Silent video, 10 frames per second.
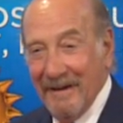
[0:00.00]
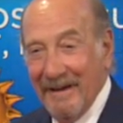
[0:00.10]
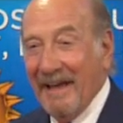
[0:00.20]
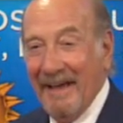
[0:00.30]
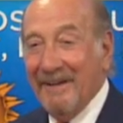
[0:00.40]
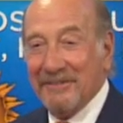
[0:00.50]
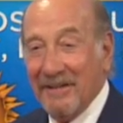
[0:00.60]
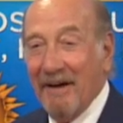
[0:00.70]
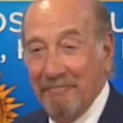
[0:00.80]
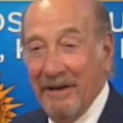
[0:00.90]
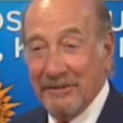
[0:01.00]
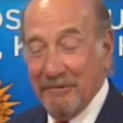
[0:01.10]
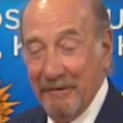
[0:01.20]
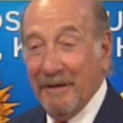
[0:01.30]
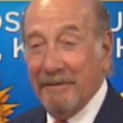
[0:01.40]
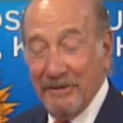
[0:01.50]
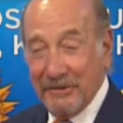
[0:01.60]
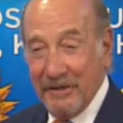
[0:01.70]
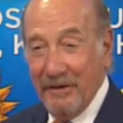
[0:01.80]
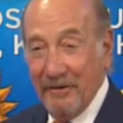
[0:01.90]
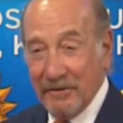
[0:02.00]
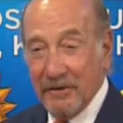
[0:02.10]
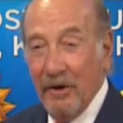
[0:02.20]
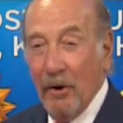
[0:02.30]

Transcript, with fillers: He, he is not messing. And let me just say this.